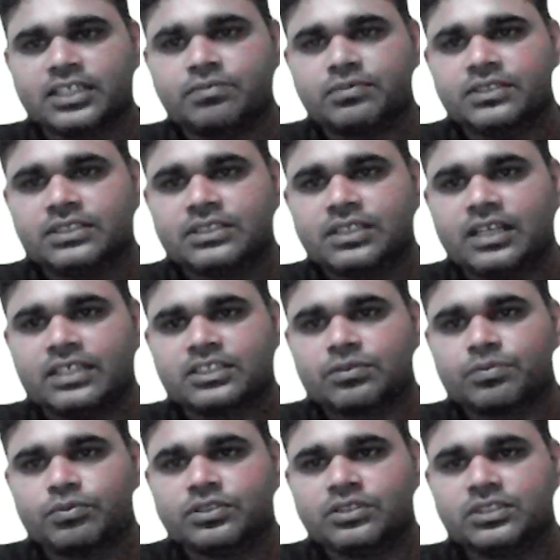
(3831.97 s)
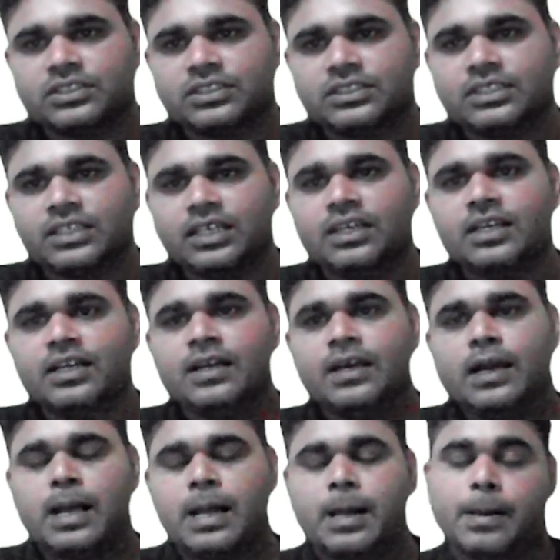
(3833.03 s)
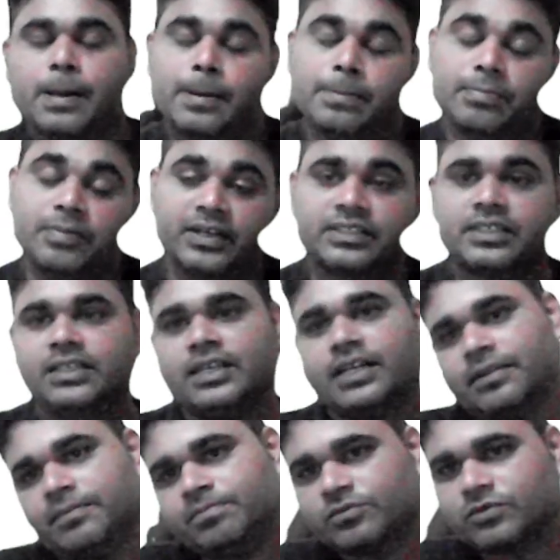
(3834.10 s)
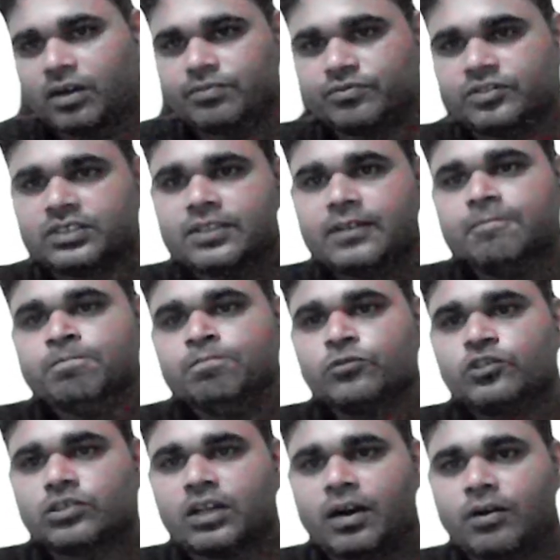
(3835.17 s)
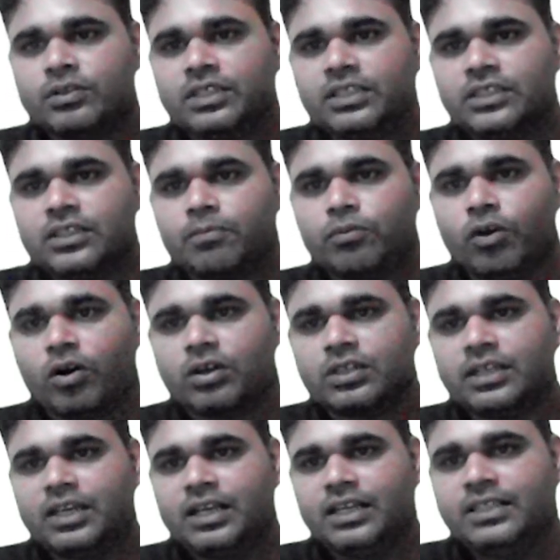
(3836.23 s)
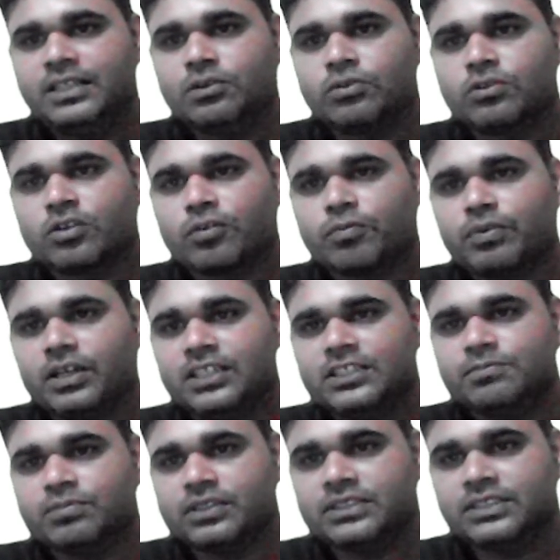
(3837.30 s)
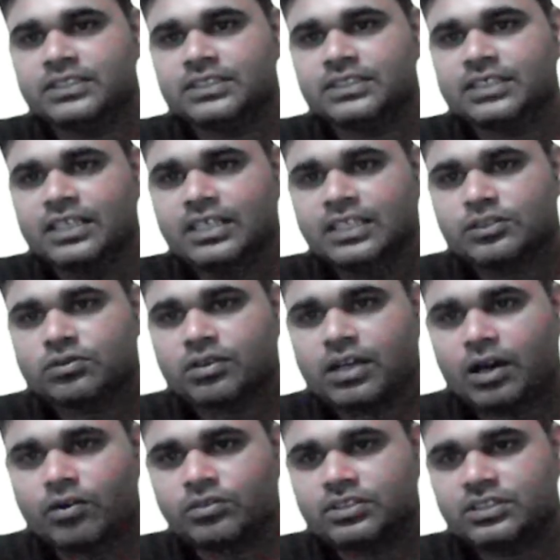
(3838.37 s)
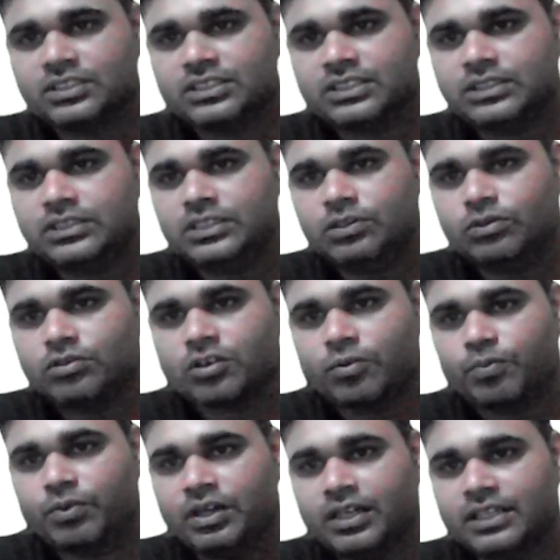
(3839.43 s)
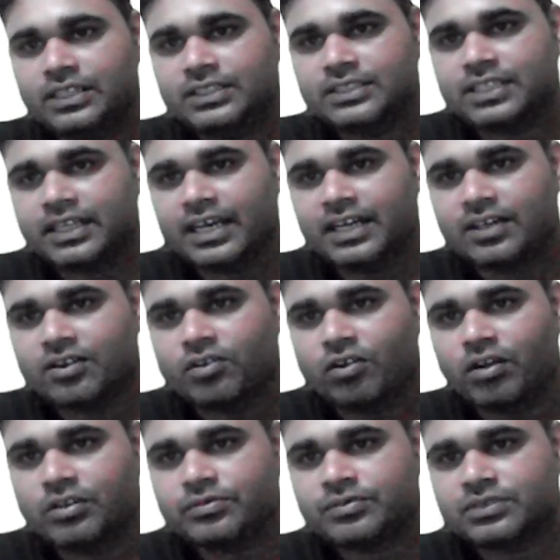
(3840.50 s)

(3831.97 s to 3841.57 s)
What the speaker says: means, let us suppose this is a bacteria comes. So, now in the blood a neutrophil is present. So, now this neutrophil, it engulfs